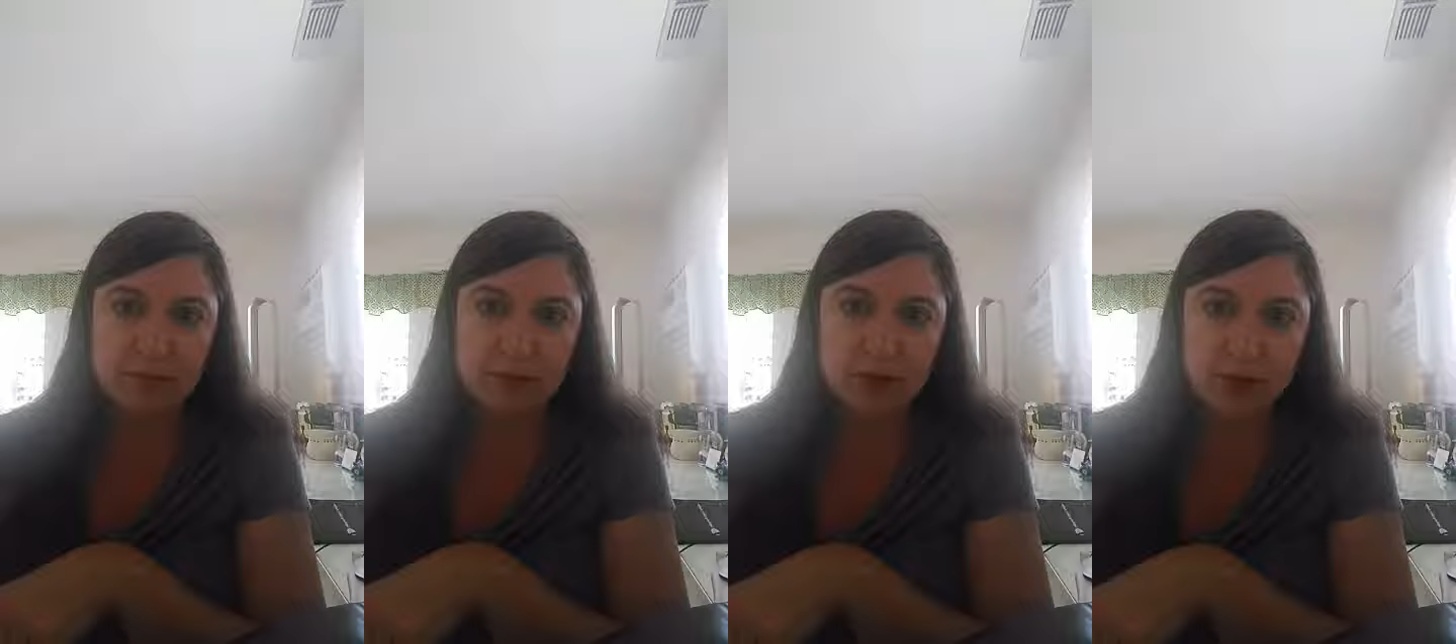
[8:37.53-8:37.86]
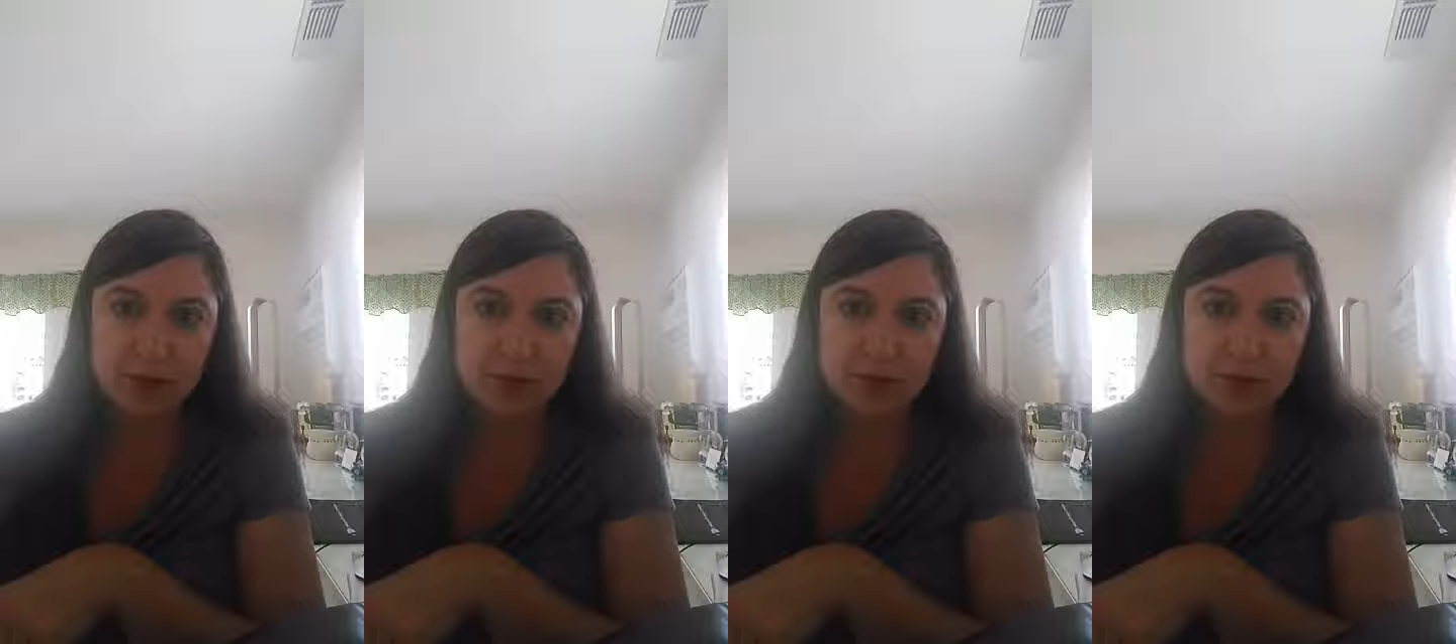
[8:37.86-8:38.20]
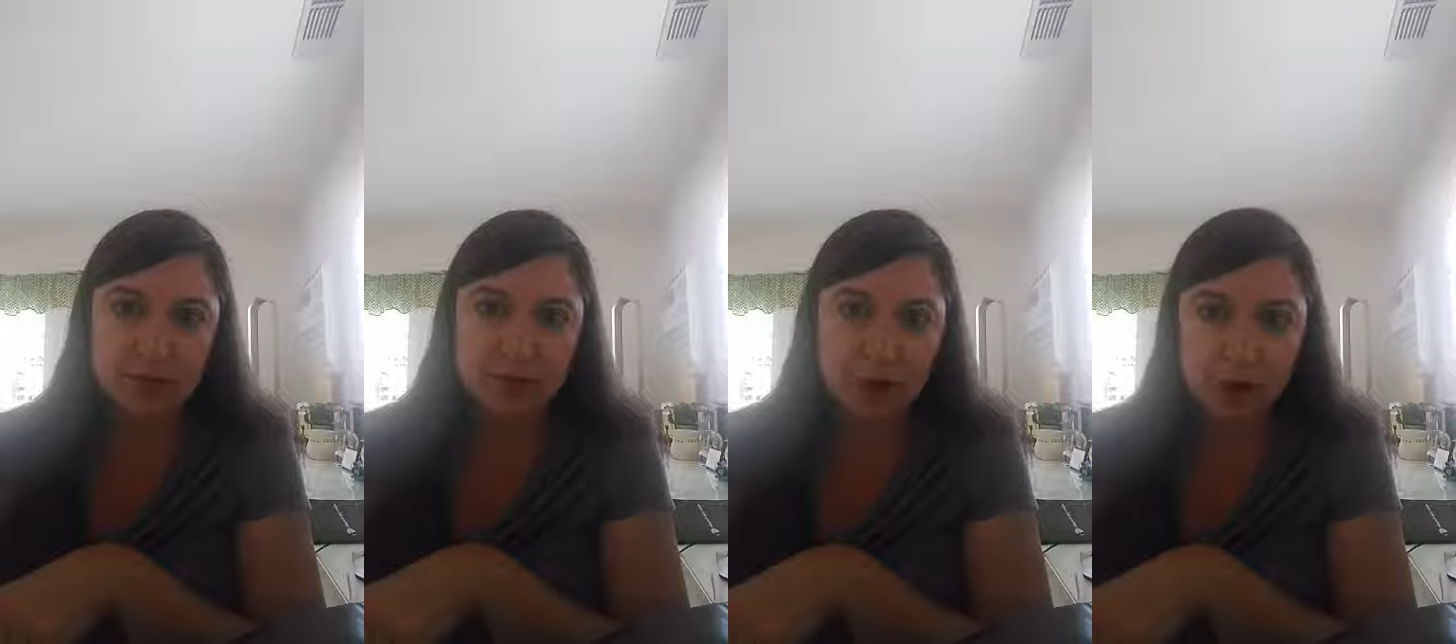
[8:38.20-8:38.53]

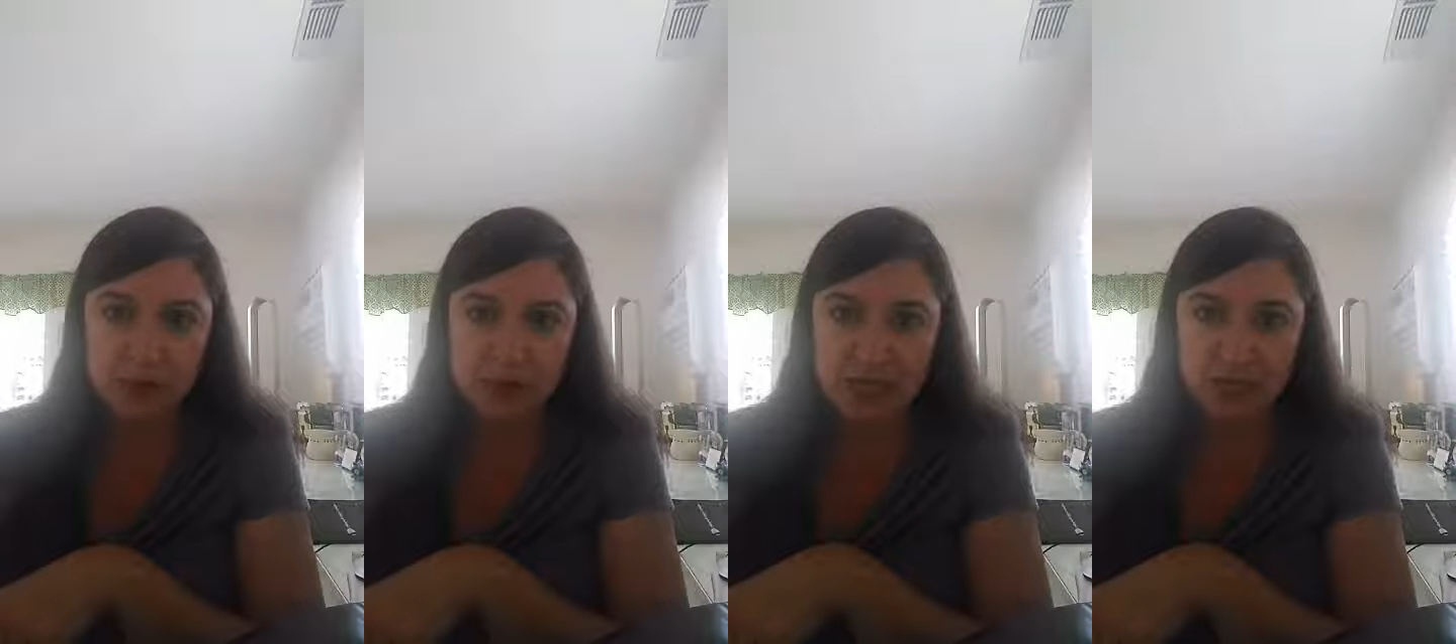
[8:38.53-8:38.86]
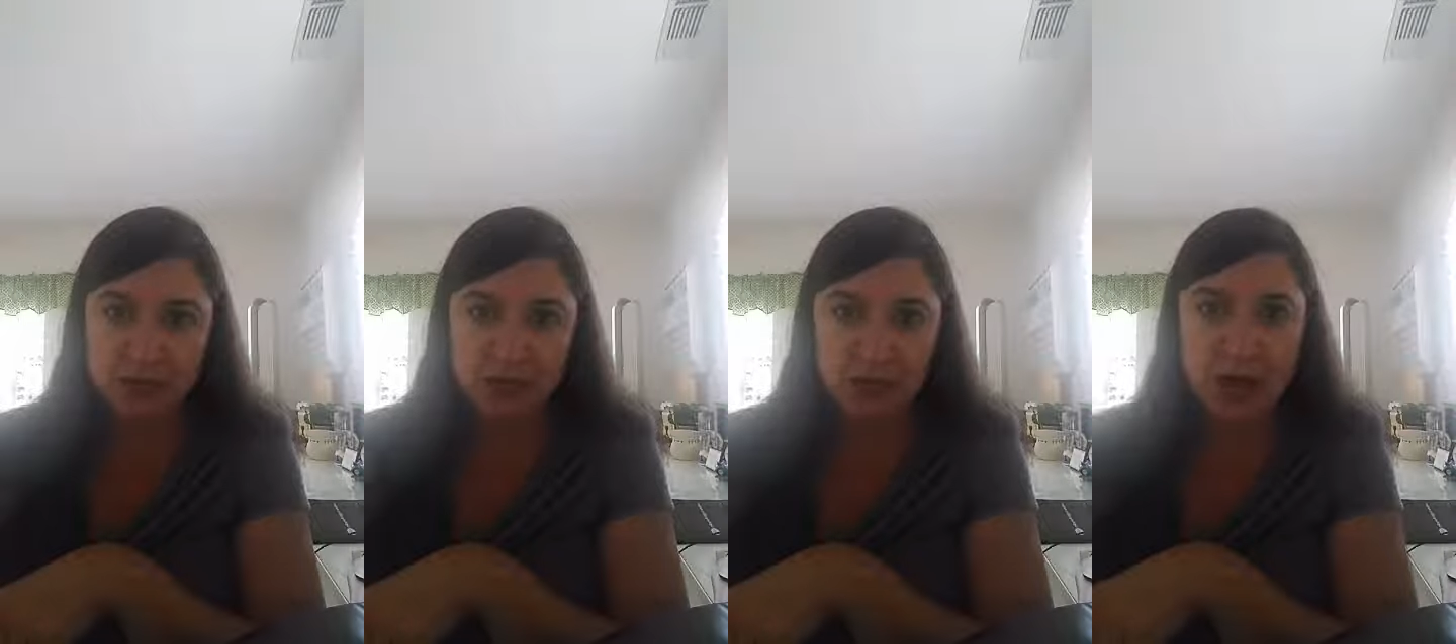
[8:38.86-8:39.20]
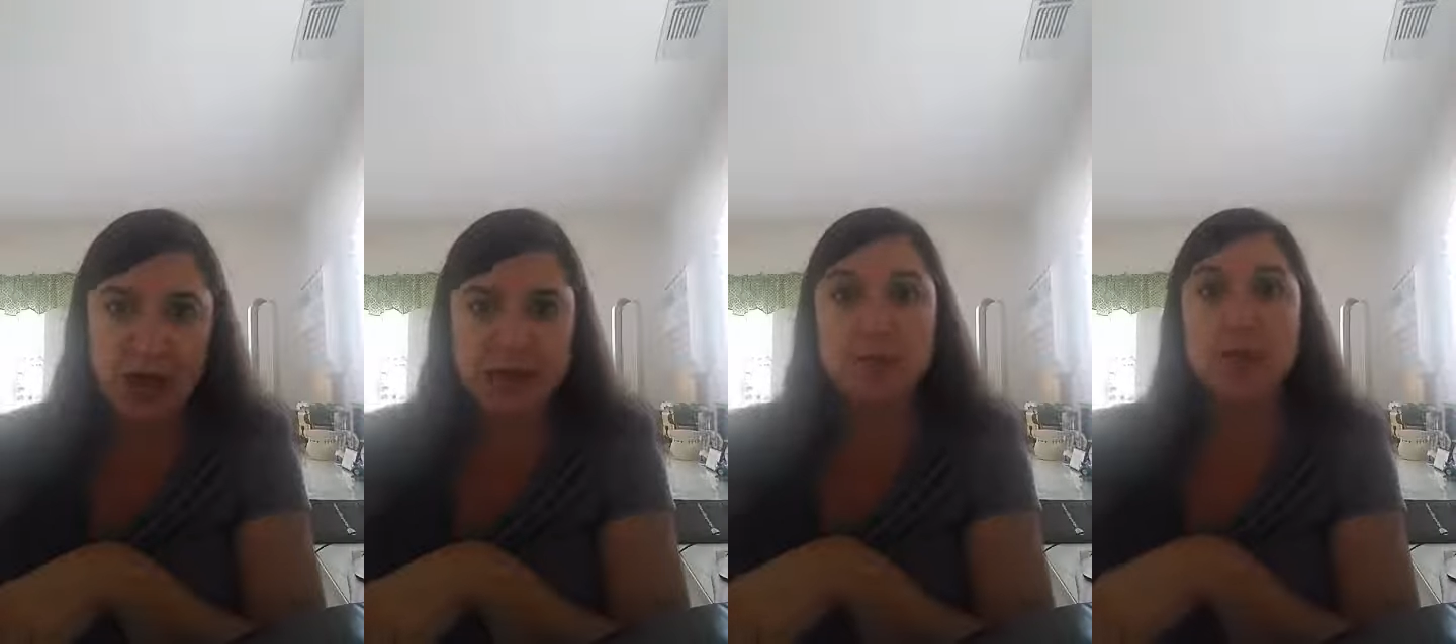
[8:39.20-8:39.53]
of HomeZada. So I
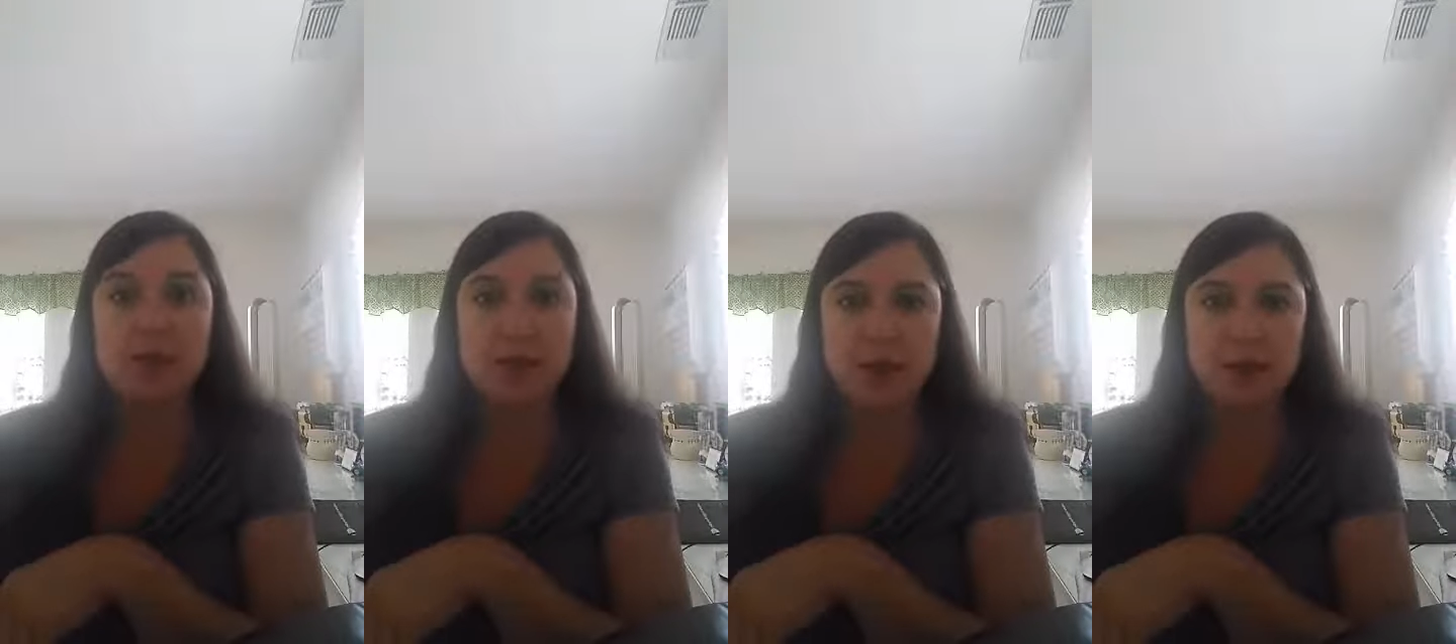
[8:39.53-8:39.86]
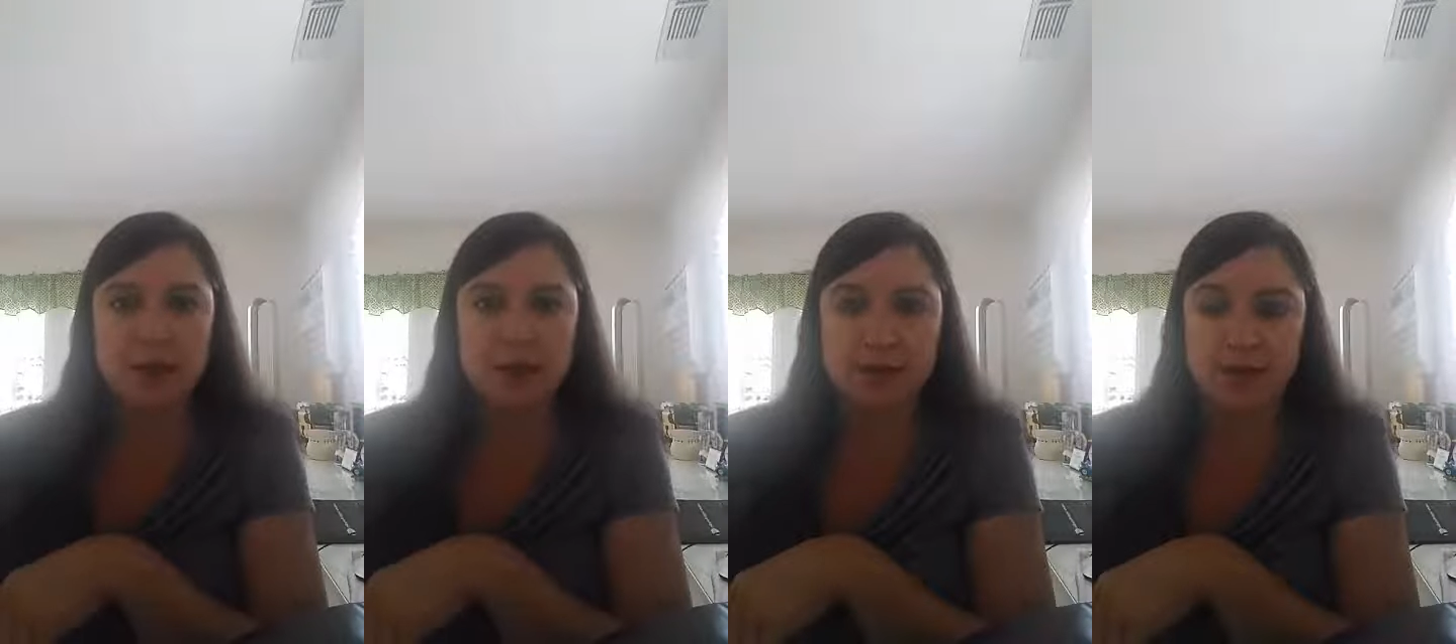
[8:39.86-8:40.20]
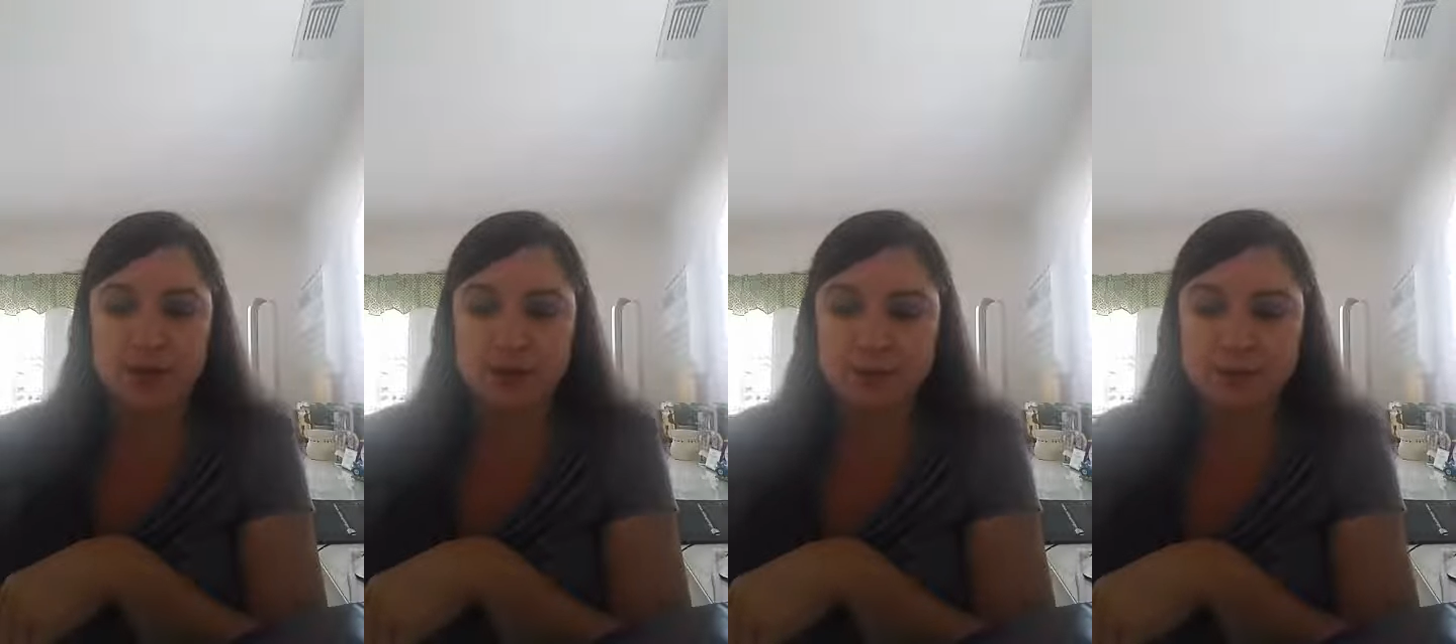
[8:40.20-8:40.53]
add them in the contact
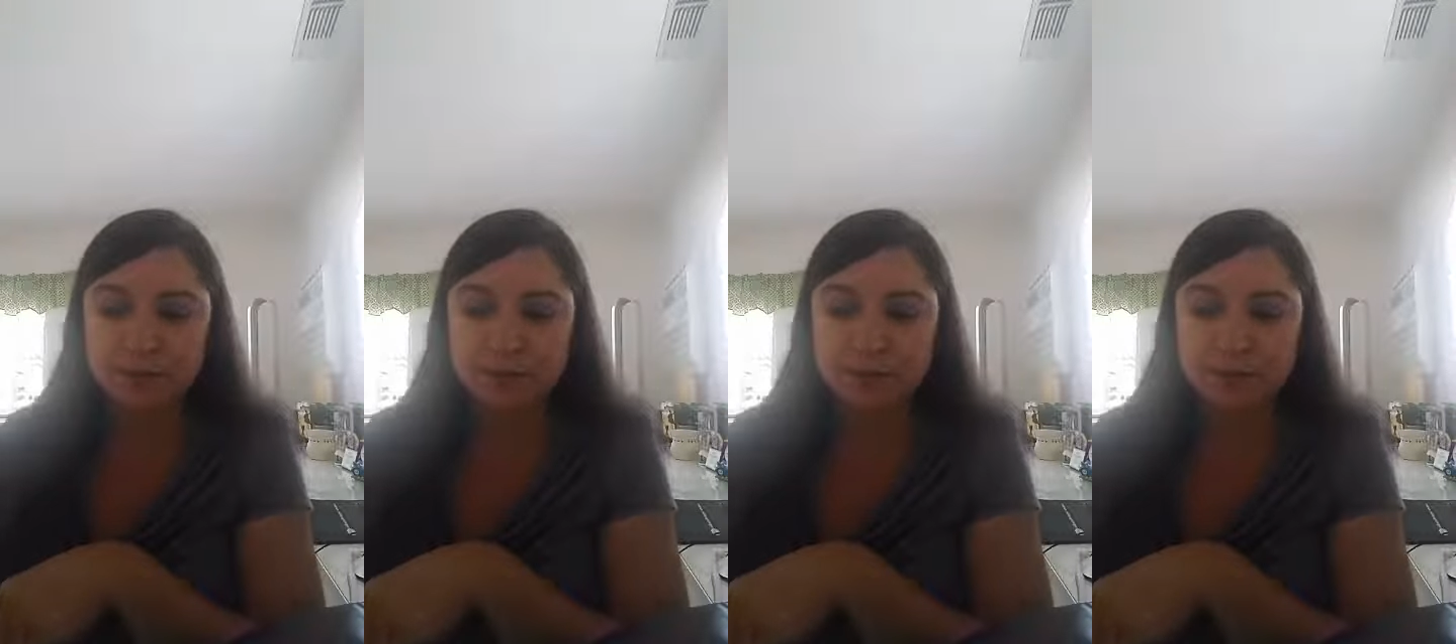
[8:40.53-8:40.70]
section.